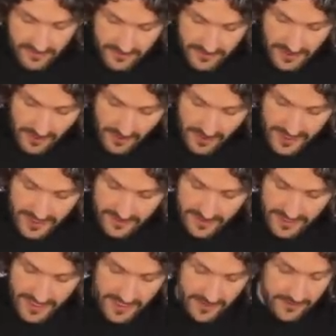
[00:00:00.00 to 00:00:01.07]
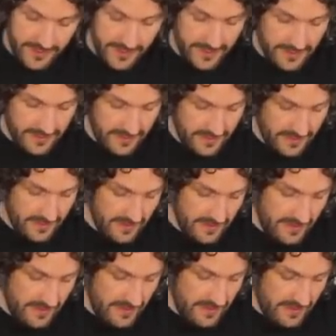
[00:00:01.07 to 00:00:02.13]
very light, airy
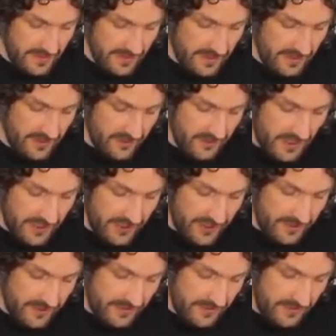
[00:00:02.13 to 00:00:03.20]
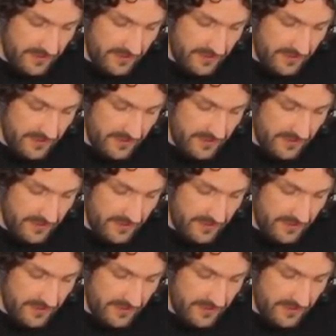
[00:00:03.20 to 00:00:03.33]
construction.